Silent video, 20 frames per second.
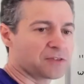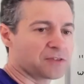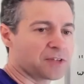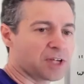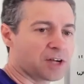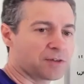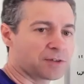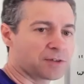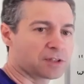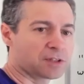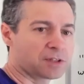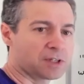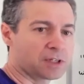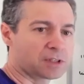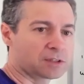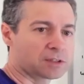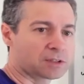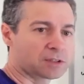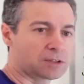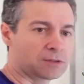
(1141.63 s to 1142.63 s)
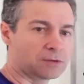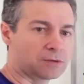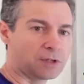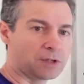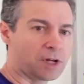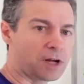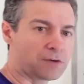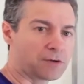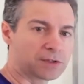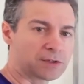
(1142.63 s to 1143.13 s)
the average length to the
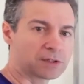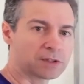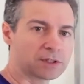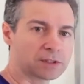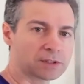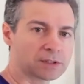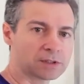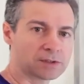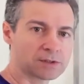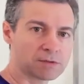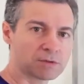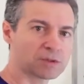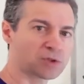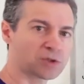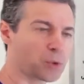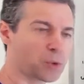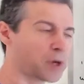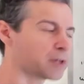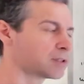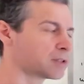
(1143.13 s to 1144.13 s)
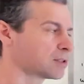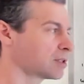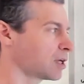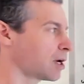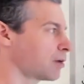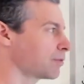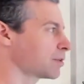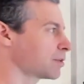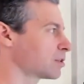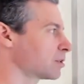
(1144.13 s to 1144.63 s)
average length to something twice the
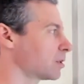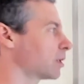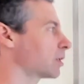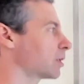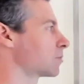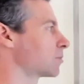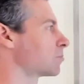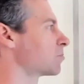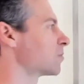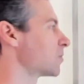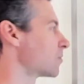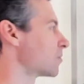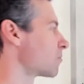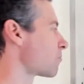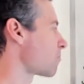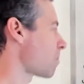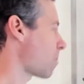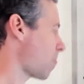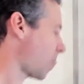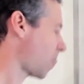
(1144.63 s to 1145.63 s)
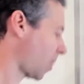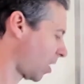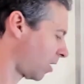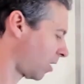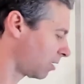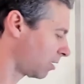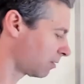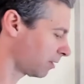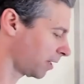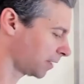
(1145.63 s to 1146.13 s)
average length.
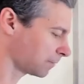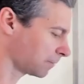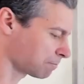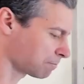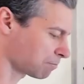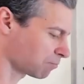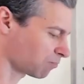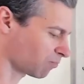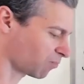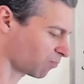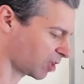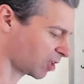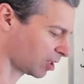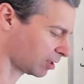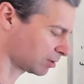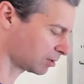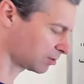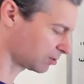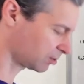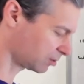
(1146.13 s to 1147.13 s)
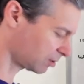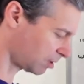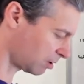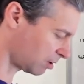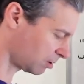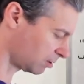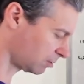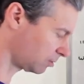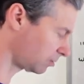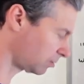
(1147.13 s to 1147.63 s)
All right.
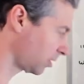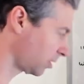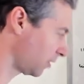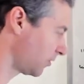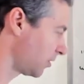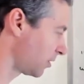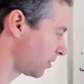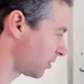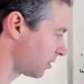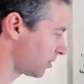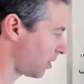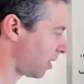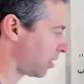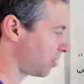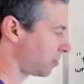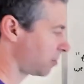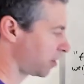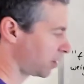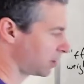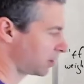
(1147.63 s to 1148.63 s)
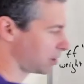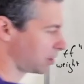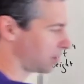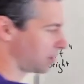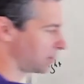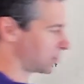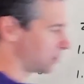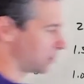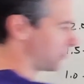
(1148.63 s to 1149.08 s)
So, and this is how many times we